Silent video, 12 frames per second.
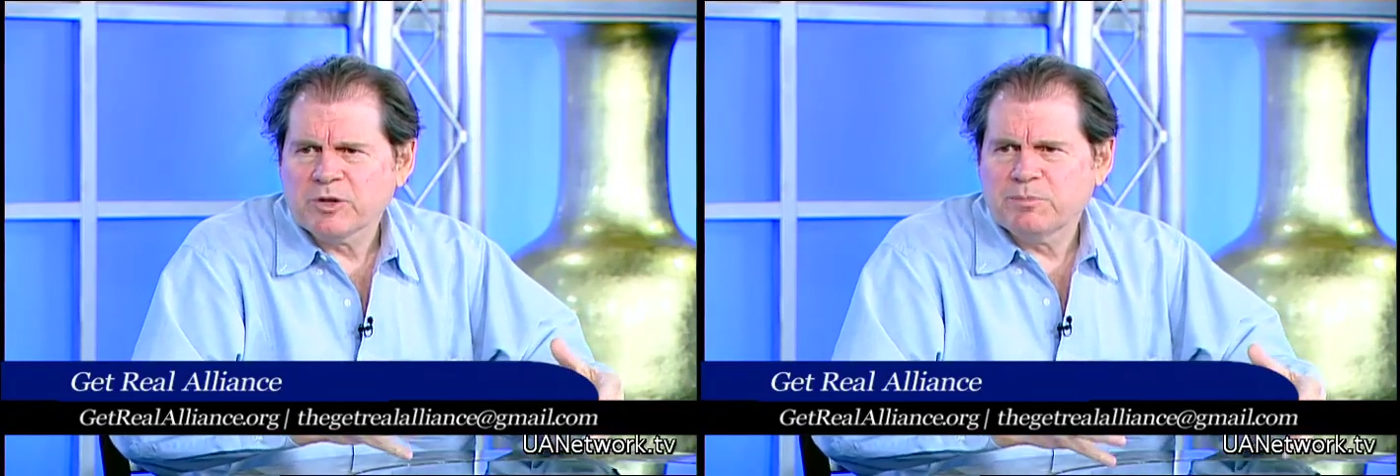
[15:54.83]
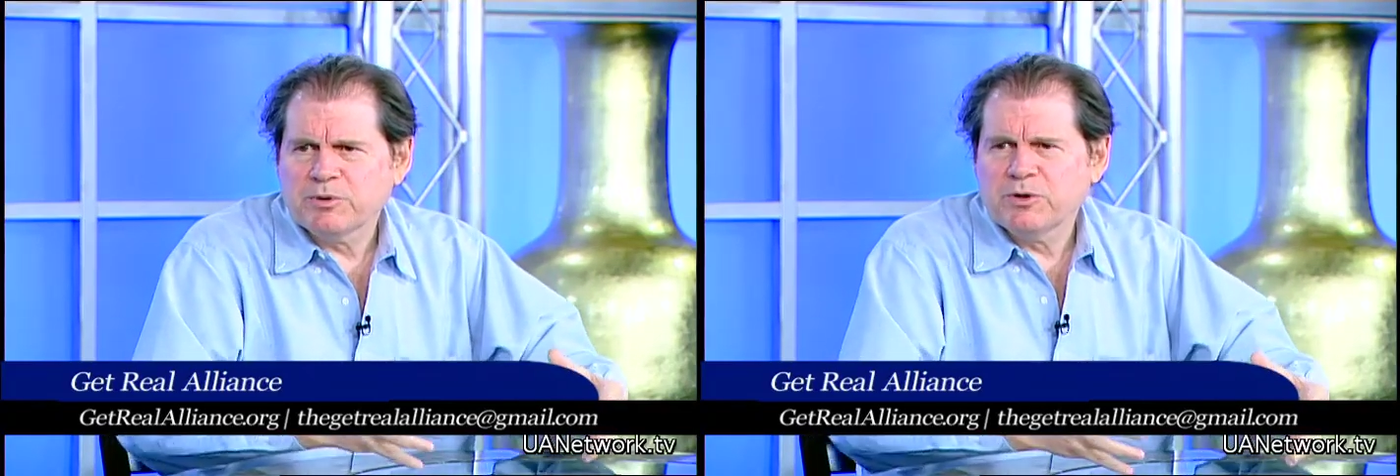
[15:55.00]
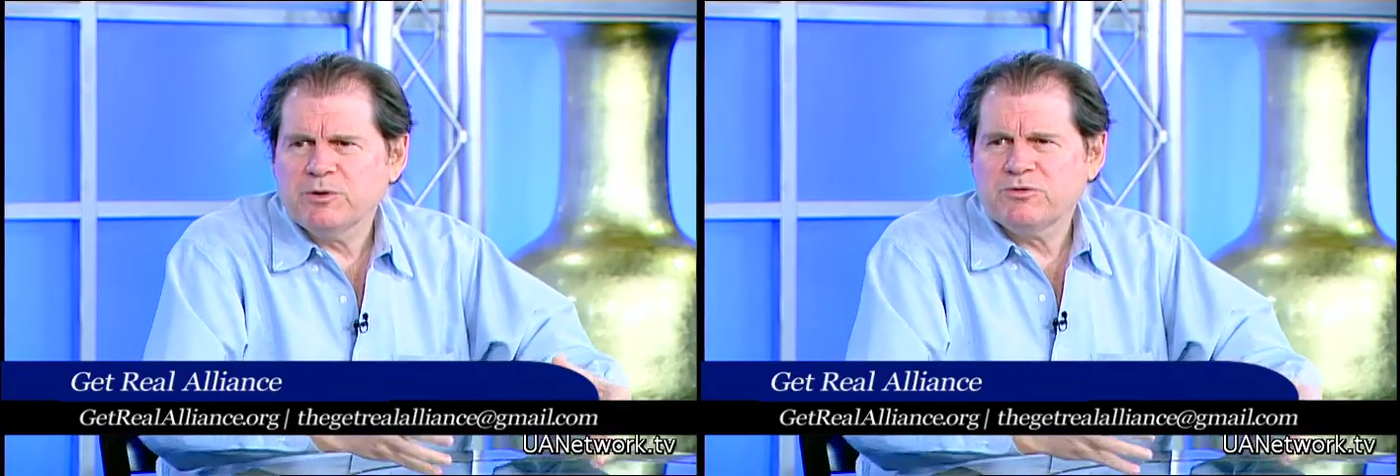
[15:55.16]

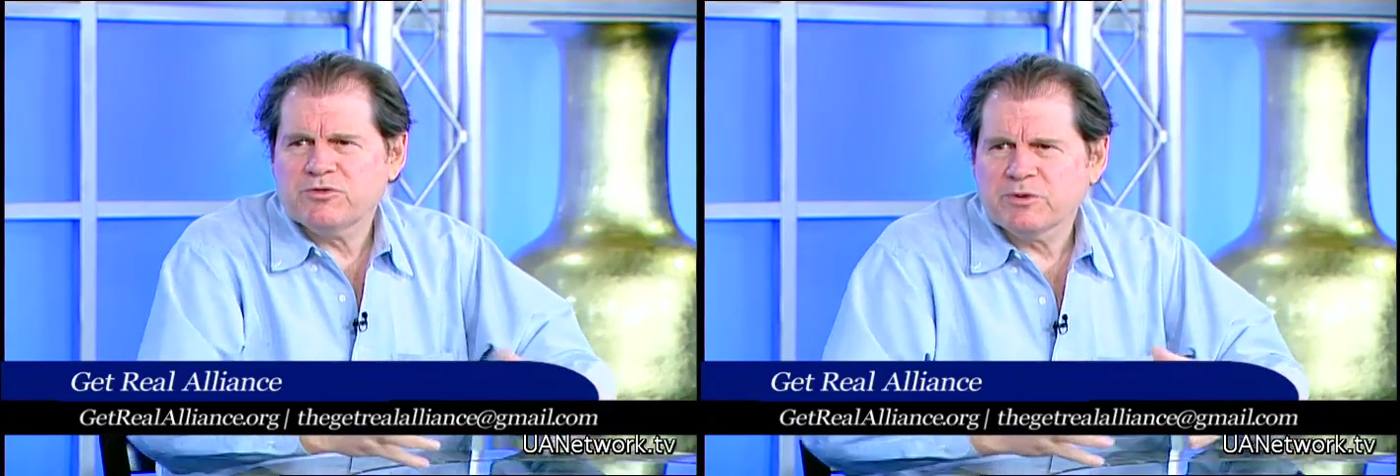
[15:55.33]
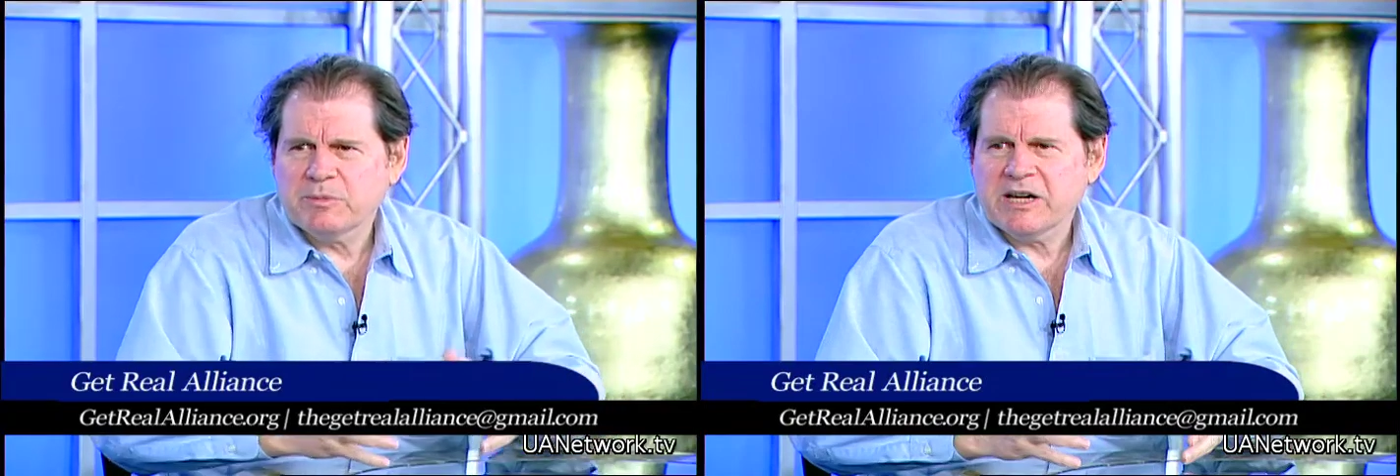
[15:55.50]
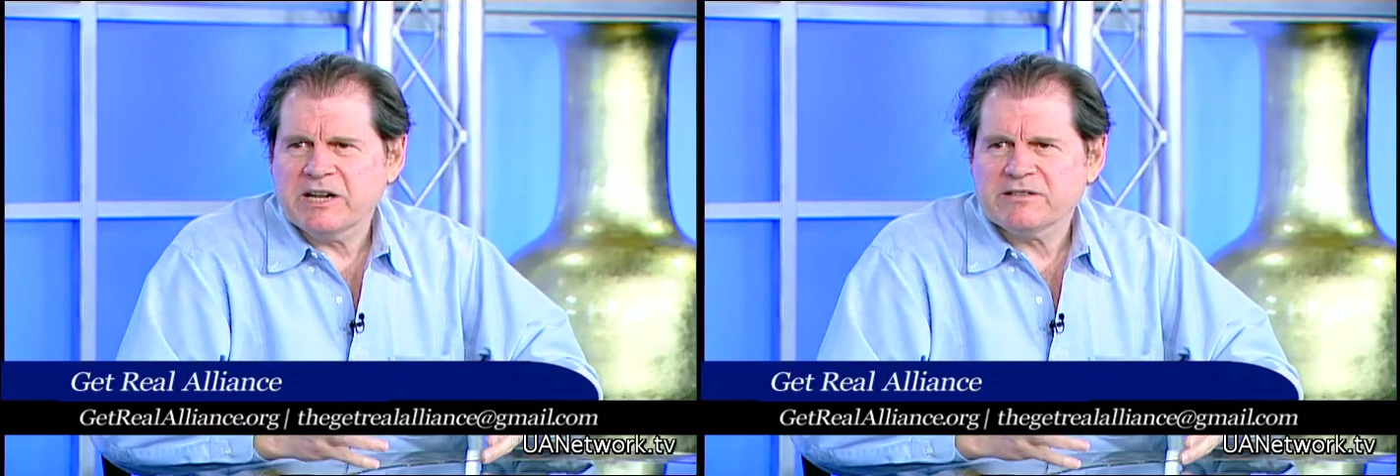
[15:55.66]
produce the
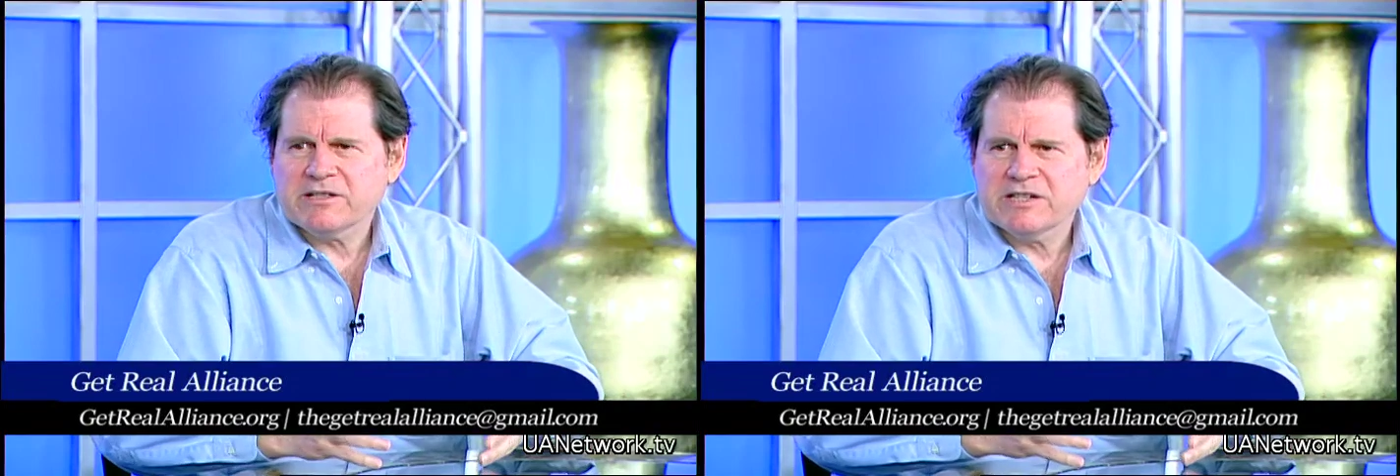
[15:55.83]
best.